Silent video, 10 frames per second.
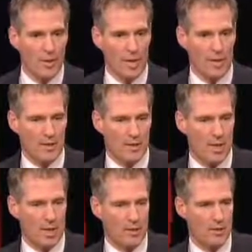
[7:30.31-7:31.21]
We asked
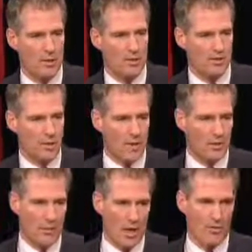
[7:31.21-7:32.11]
the colleges to do
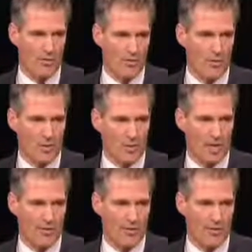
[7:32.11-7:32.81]
top-to-bottom reviews and